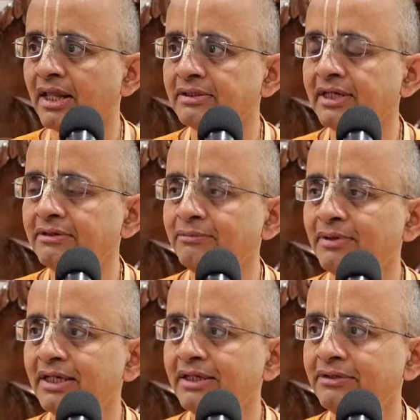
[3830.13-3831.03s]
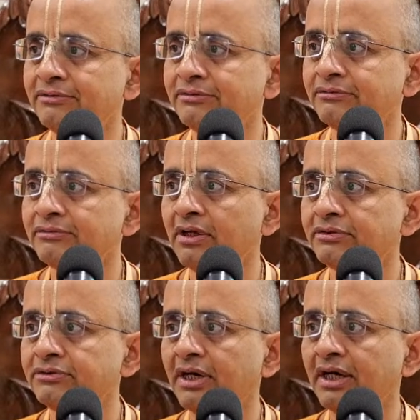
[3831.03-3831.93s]
and get married will
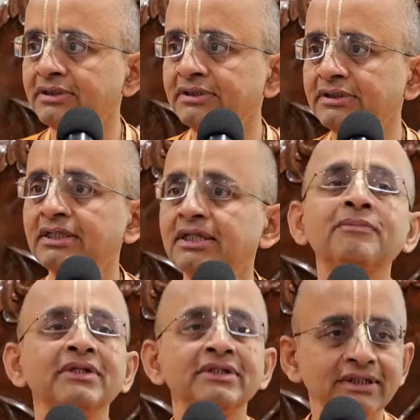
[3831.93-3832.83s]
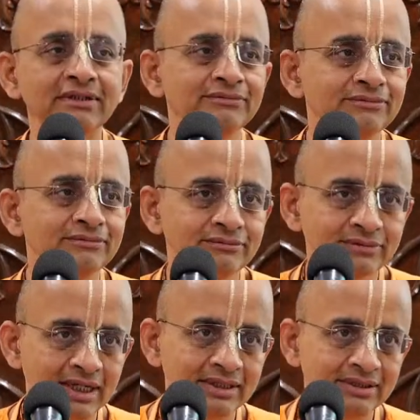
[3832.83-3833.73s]
also assist in that preaching.
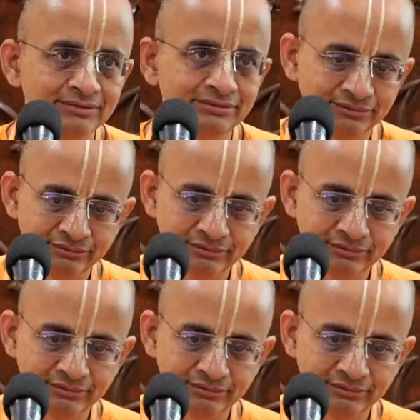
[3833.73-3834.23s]
Correct, no?